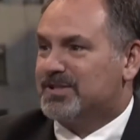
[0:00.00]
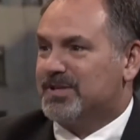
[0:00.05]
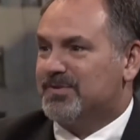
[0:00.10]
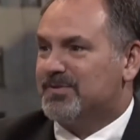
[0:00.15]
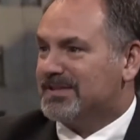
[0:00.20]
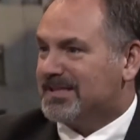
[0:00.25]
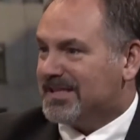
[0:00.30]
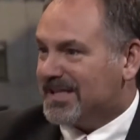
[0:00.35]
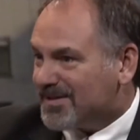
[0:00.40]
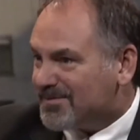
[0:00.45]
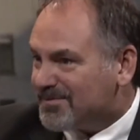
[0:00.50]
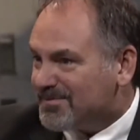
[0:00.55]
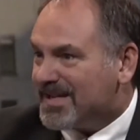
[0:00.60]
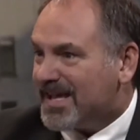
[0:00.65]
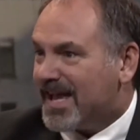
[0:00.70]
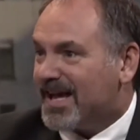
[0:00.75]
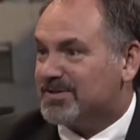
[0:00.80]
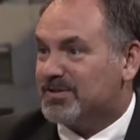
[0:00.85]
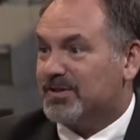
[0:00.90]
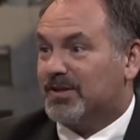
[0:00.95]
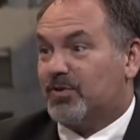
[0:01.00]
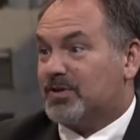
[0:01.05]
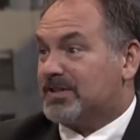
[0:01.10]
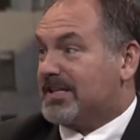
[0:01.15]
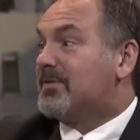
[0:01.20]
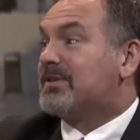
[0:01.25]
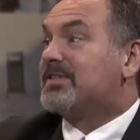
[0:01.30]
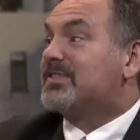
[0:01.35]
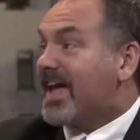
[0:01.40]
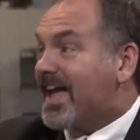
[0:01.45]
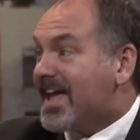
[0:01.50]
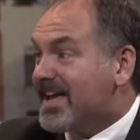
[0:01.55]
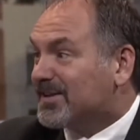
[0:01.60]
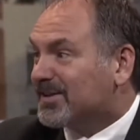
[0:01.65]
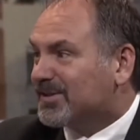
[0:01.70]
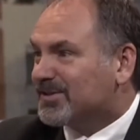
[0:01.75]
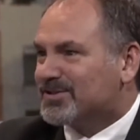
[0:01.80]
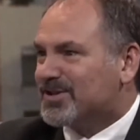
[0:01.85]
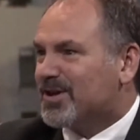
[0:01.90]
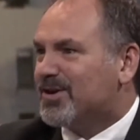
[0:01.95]
she would give me extra. Of course, I would thank
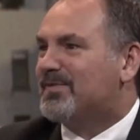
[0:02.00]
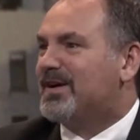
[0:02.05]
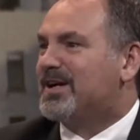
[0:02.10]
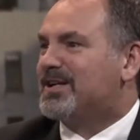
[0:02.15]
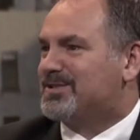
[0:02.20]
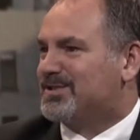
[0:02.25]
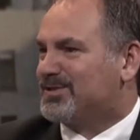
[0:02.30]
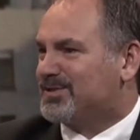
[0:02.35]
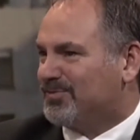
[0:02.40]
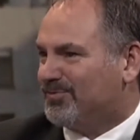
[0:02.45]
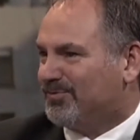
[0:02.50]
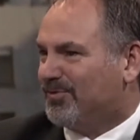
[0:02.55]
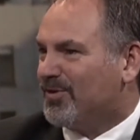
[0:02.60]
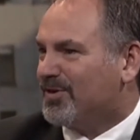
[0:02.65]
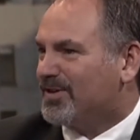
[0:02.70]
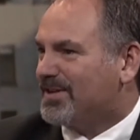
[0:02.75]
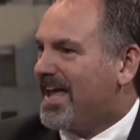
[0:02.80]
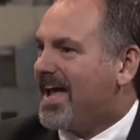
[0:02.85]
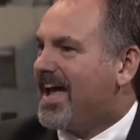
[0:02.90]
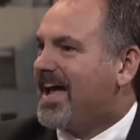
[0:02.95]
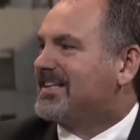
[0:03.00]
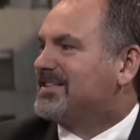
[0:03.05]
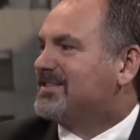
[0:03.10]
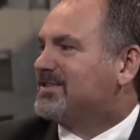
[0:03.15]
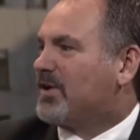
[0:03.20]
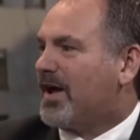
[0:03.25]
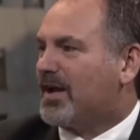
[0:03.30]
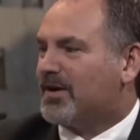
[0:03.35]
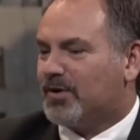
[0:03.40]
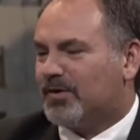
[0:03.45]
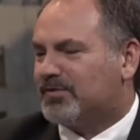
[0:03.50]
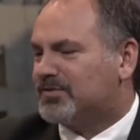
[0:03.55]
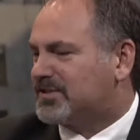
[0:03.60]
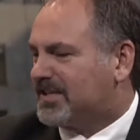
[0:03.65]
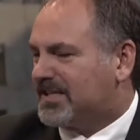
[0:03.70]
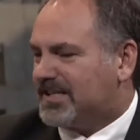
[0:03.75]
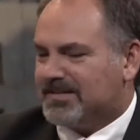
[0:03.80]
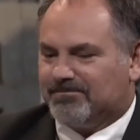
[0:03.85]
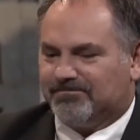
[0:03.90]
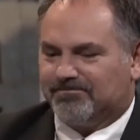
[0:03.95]
her so much for that. So I don't know if
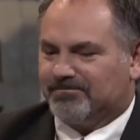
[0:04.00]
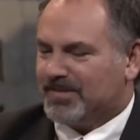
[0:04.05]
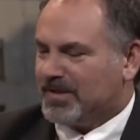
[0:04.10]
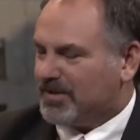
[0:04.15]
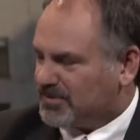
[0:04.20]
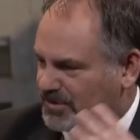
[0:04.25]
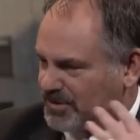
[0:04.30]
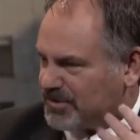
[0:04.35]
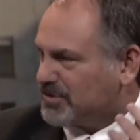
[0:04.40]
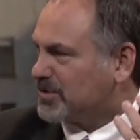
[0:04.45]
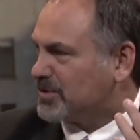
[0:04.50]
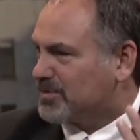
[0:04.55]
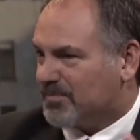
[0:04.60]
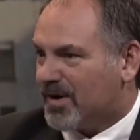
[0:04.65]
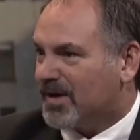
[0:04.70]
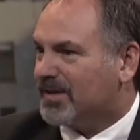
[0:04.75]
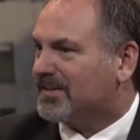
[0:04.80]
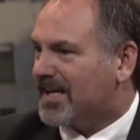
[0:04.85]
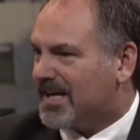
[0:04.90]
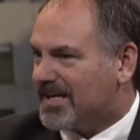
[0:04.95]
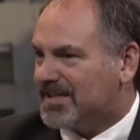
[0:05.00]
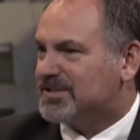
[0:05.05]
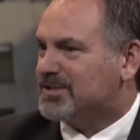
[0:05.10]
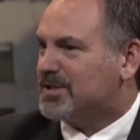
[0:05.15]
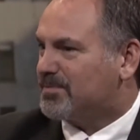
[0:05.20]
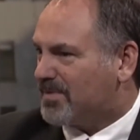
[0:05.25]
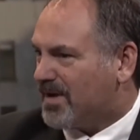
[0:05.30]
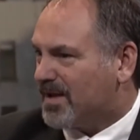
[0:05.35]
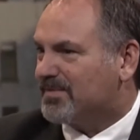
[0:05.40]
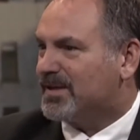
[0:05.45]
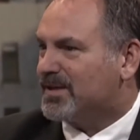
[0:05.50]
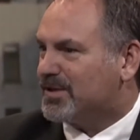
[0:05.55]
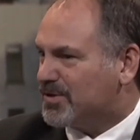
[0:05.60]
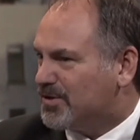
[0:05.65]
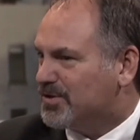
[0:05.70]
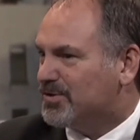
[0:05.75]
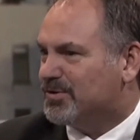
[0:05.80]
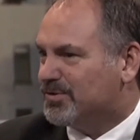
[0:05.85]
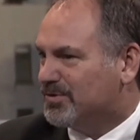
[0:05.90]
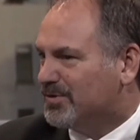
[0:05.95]
she you know, just a smart lady. She probably
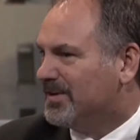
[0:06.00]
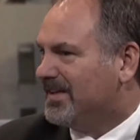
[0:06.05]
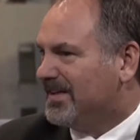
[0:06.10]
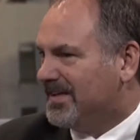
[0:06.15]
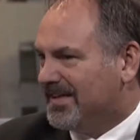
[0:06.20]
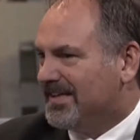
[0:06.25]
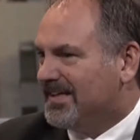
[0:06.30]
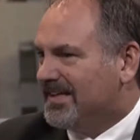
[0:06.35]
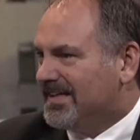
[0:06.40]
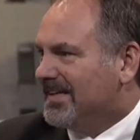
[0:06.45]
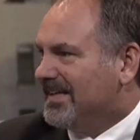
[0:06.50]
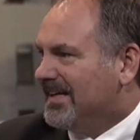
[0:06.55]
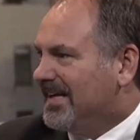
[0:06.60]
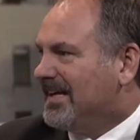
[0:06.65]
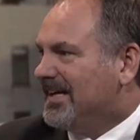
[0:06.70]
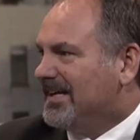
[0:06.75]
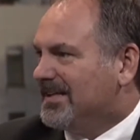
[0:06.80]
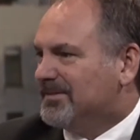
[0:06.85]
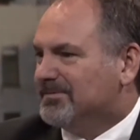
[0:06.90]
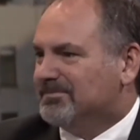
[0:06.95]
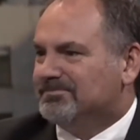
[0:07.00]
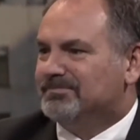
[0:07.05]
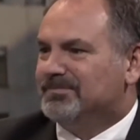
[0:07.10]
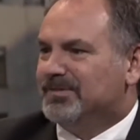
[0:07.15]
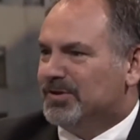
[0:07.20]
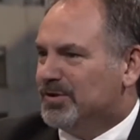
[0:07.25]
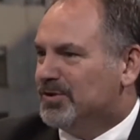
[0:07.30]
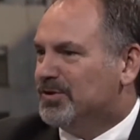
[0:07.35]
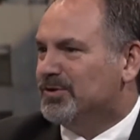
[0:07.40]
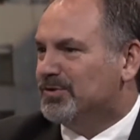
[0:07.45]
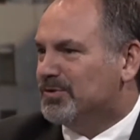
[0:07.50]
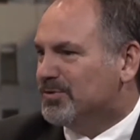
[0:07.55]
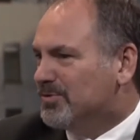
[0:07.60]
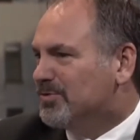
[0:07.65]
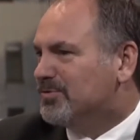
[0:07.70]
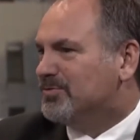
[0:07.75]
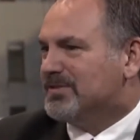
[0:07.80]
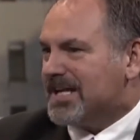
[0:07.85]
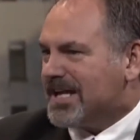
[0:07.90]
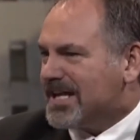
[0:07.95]
knew um,
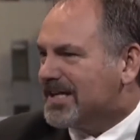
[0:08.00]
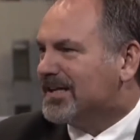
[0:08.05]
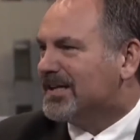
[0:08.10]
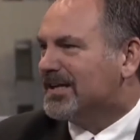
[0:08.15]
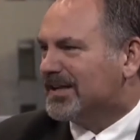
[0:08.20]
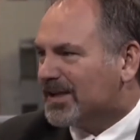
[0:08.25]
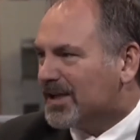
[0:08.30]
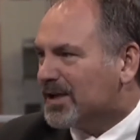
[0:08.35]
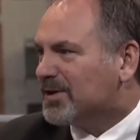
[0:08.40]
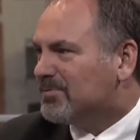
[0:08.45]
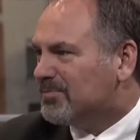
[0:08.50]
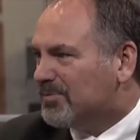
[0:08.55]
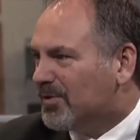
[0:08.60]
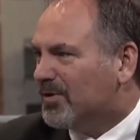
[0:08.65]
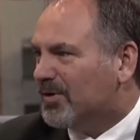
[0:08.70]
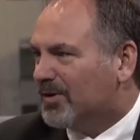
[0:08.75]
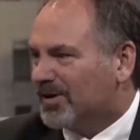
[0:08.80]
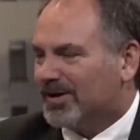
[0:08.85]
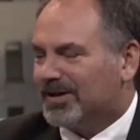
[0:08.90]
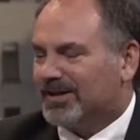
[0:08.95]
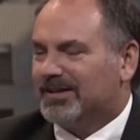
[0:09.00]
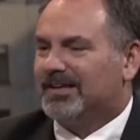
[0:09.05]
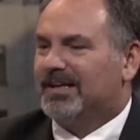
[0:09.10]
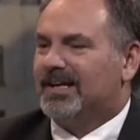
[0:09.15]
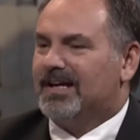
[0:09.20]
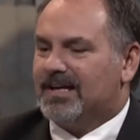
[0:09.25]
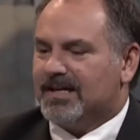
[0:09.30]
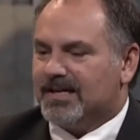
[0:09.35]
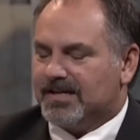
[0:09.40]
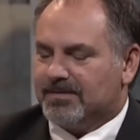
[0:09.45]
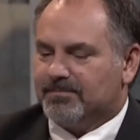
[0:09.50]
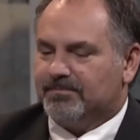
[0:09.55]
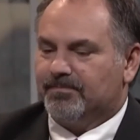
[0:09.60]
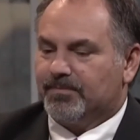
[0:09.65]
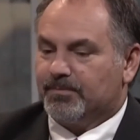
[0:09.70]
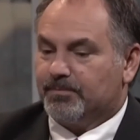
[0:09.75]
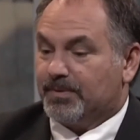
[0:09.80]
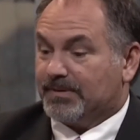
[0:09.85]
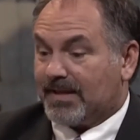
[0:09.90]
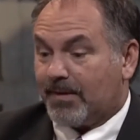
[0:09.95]
who needed a little more.
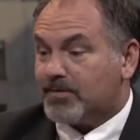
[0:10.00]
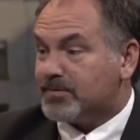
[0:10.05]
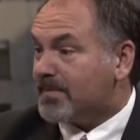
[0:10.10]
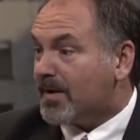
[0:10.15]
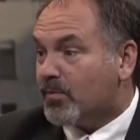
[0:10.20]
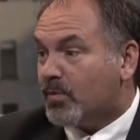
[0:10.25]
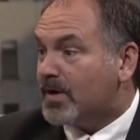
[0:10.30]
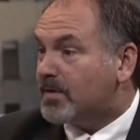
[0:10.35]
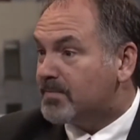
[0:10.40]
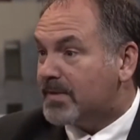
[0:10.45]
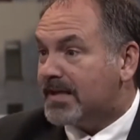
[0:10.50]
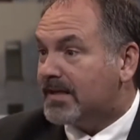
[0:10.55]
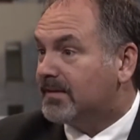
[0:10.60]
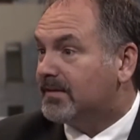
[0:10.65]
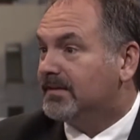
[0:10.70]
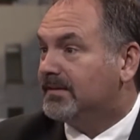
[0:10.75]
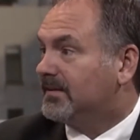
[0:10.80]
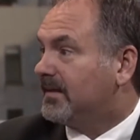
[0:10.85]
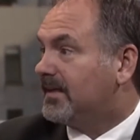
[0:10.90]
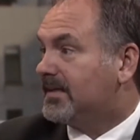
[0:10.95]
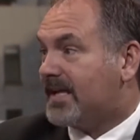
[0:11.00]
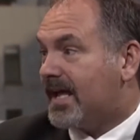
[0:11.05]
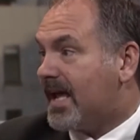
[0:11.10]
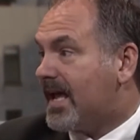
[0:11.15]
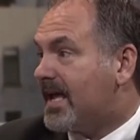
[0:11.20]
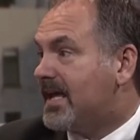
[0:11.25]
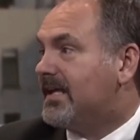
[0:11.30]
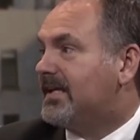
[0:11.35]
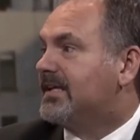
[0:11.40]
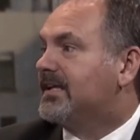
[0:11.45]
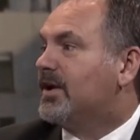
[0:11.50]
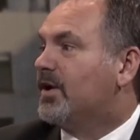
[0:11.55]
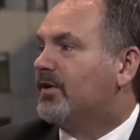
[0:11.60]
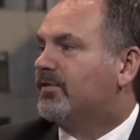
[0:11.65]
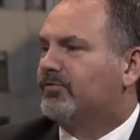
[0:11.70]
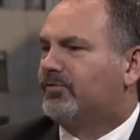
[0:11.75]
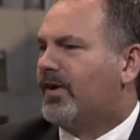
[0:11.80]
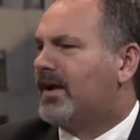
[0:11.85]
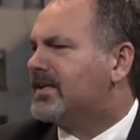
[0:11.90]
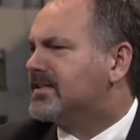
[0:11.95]
Um, but that was my one meal a day. You know, if
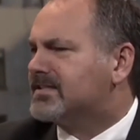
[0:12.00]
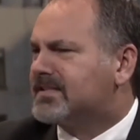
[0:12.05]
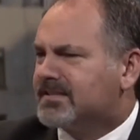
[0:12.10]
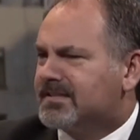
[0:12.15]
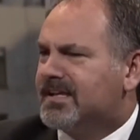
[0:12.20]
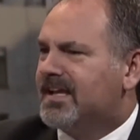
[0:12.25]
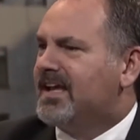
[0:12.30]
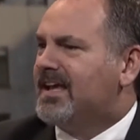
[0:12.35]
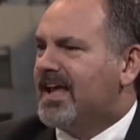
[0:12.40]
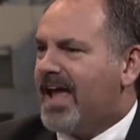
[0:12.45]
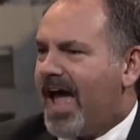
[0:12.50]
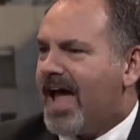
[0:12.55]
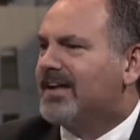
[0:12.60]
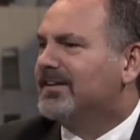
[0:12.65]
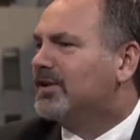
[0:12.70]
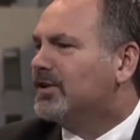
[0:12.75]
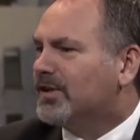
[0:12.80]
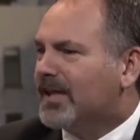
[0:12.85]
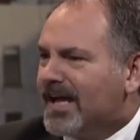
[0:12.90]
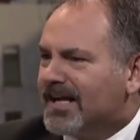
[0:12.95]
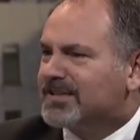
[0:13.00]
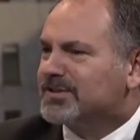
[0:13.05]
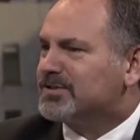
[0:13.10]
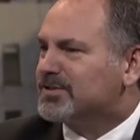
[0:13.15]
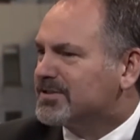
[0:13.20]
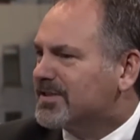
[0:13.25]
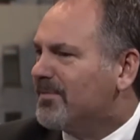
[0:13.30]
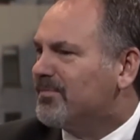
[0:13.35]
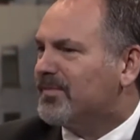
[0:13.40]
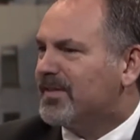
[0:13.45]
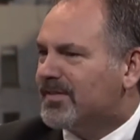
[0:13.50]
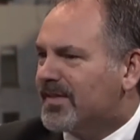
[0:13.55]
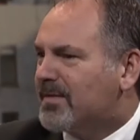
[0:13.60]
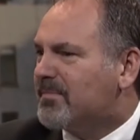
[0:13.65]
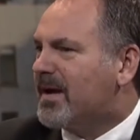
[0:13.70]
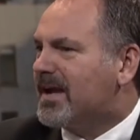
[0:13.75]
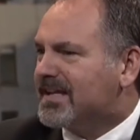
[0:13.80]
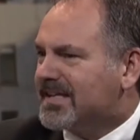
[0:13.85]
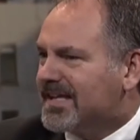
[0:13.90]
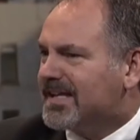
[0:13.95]
friends had a little extra something they
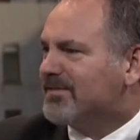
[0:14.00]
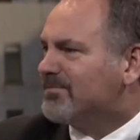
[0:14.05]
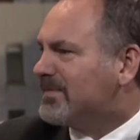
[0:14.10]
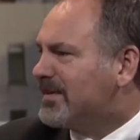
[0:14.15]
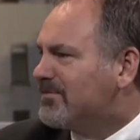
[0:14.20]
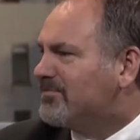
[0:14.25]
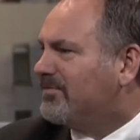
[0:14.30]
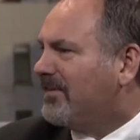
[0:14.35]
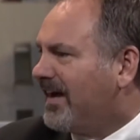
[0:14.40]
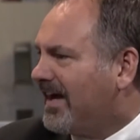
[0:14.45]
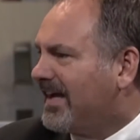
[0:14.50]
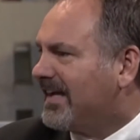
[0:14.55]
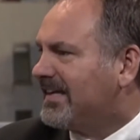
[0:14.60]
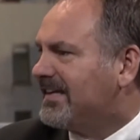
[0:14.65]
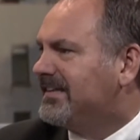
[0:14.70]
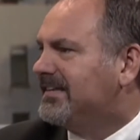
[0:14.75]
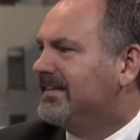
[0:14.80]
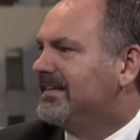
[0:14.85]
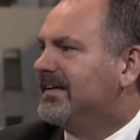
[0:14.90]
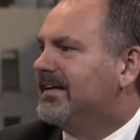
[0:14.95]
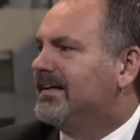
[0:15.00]
might give me, fine.